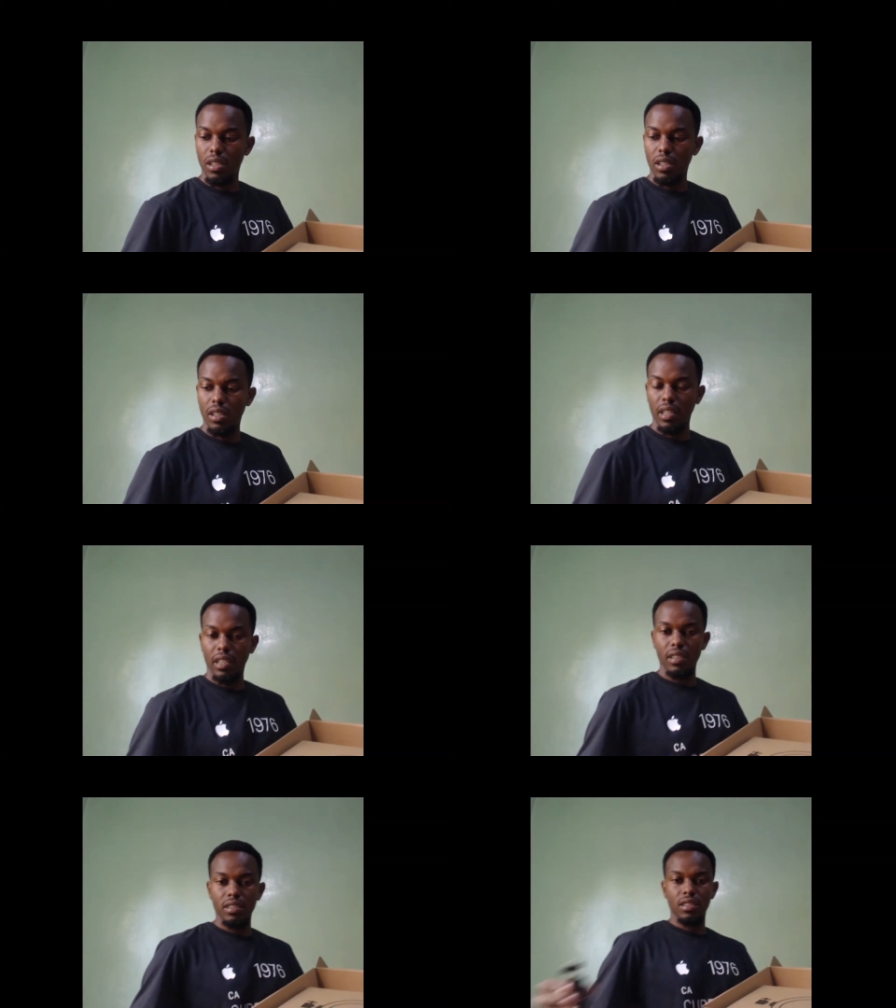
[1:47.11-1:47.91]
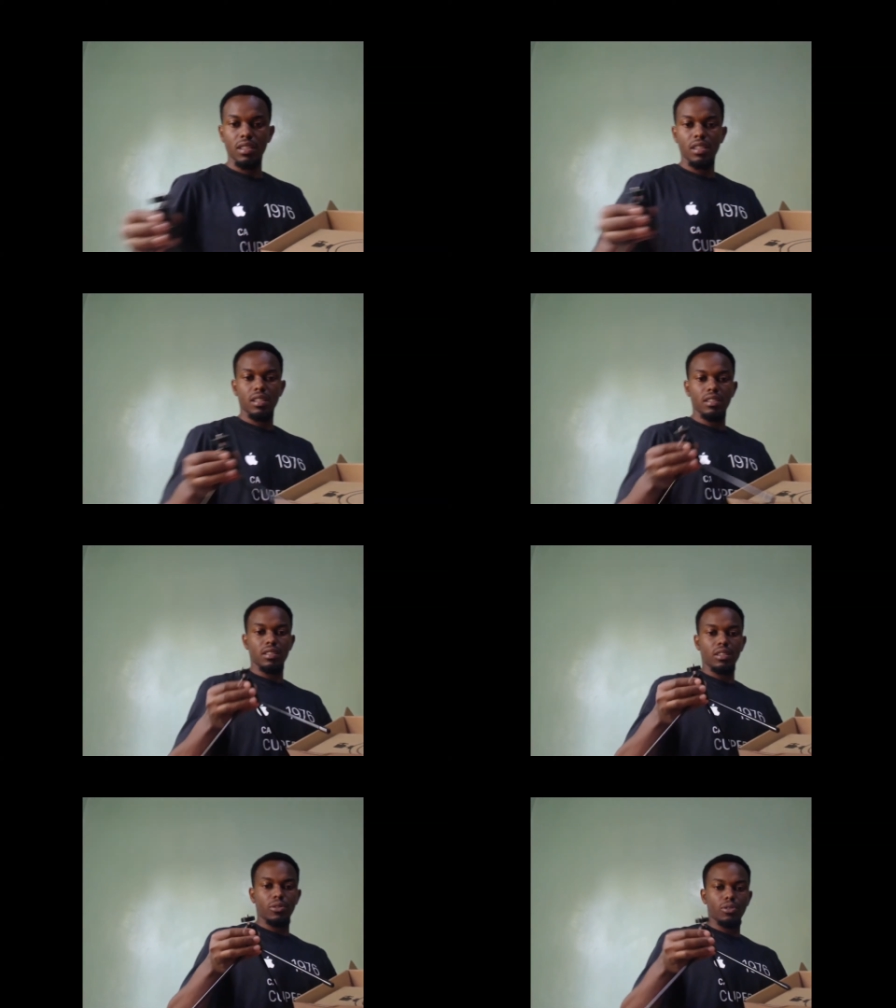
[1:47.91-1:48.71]
like this. This is how
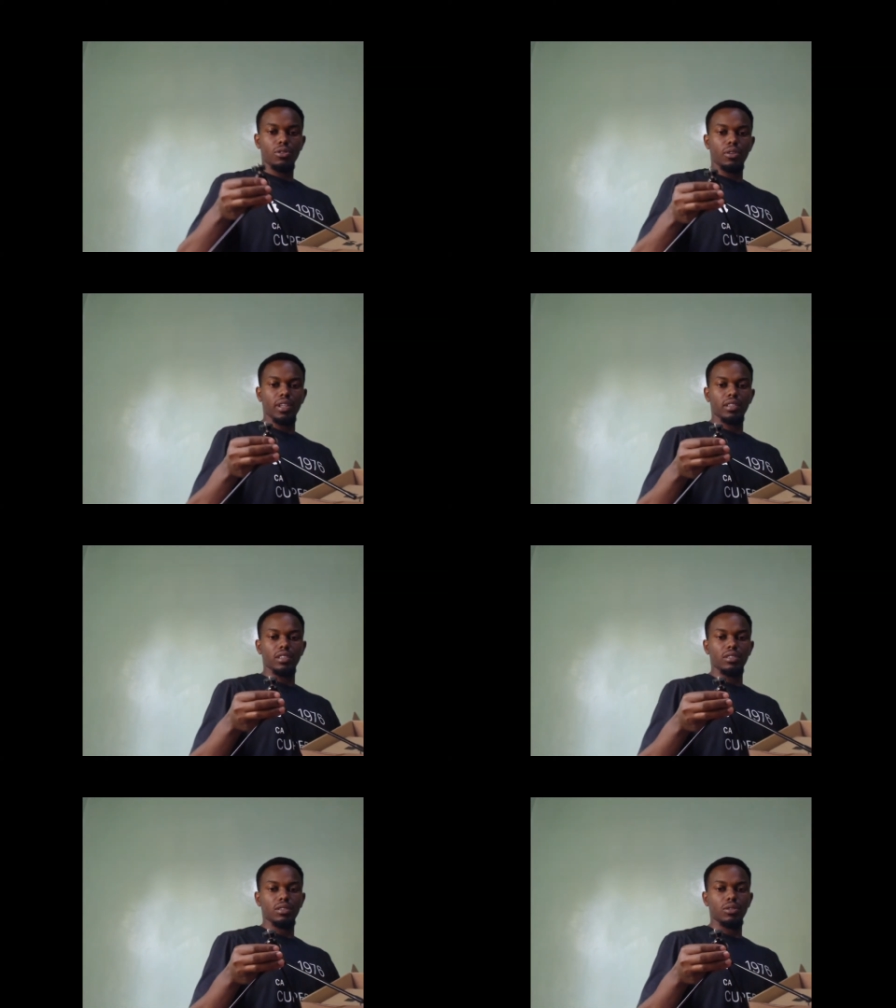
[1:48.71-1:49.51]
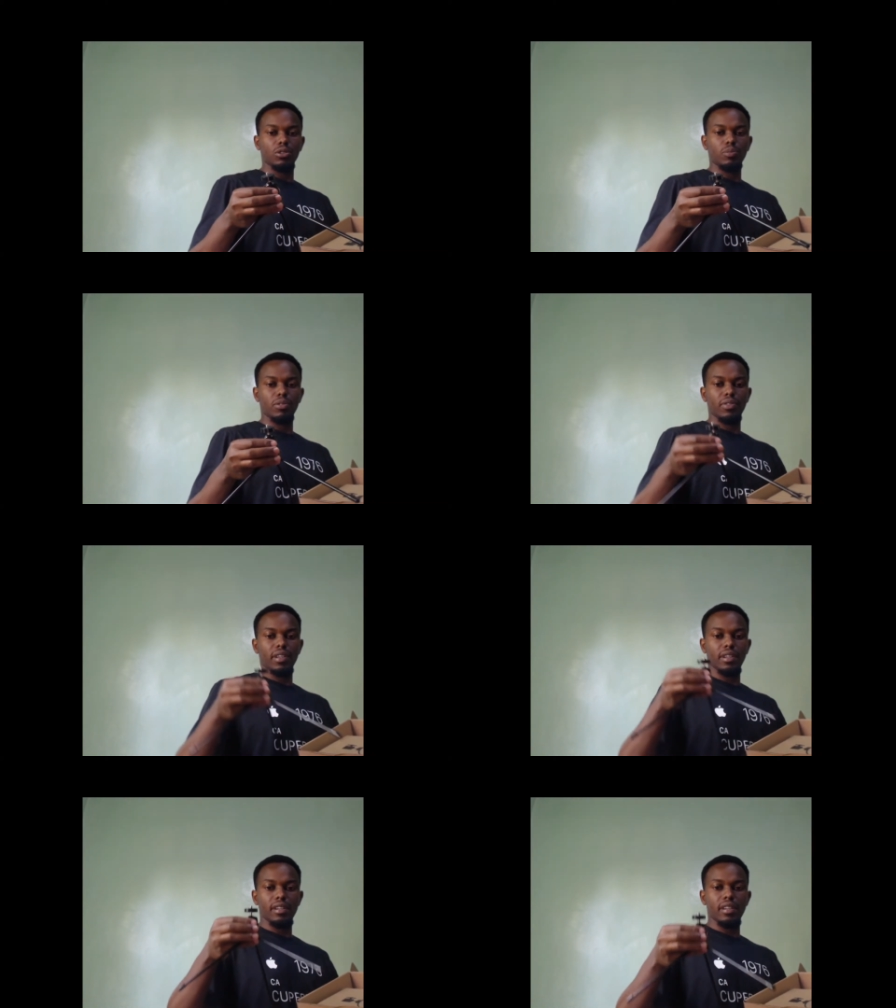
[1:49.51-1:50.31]
you connect it on top of the
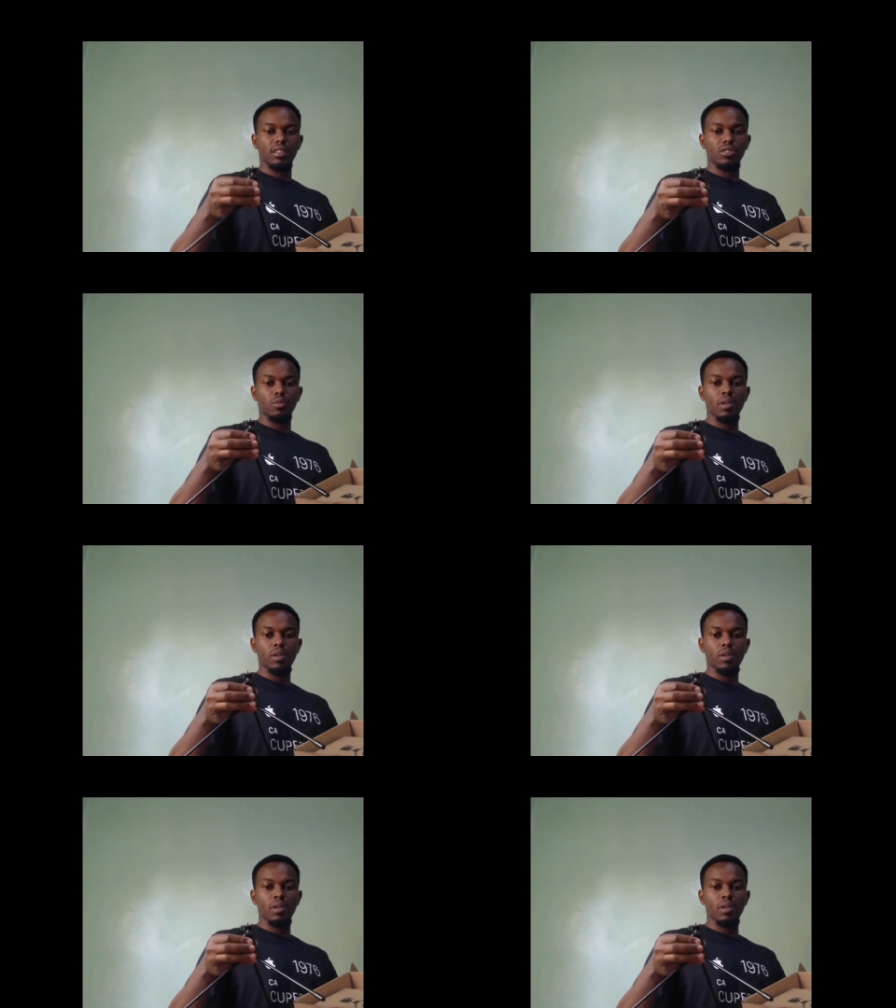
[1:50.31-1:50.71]
desktop